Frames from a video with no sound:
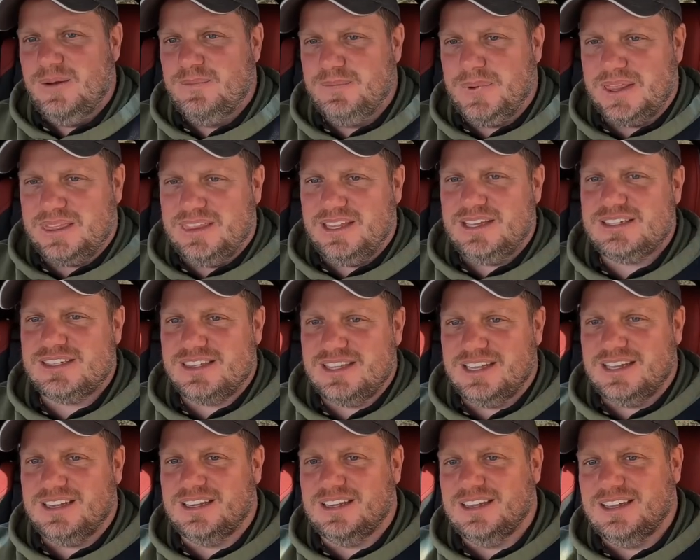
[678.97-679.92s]
but this
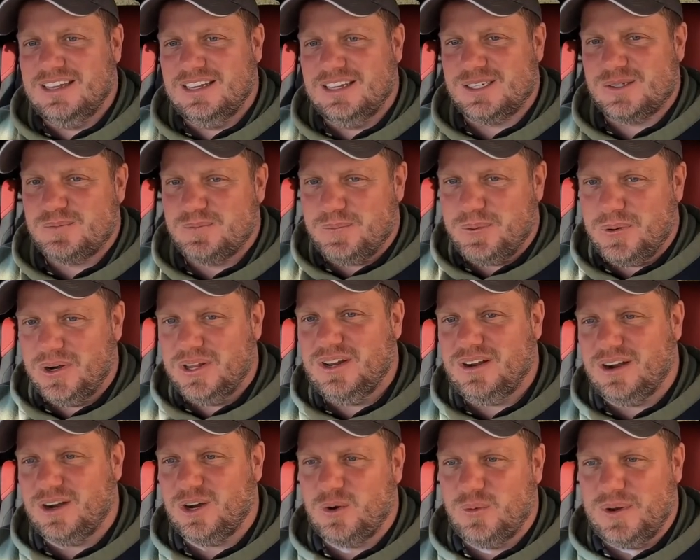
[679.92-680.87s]
thing is pretty
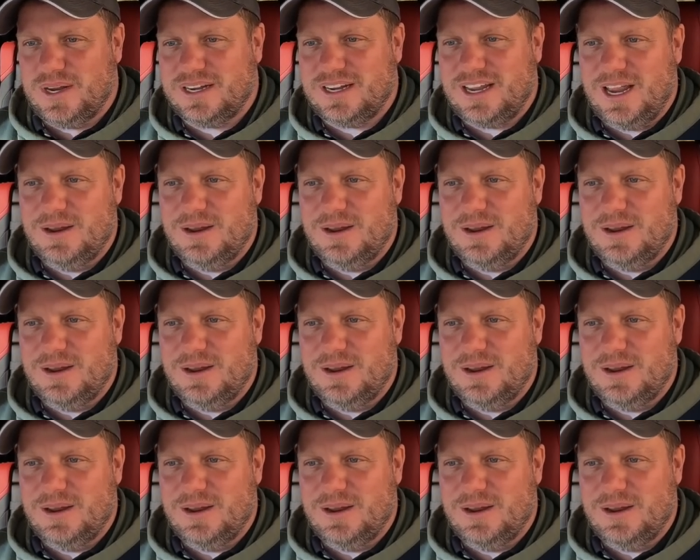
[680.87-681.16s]
darn quick.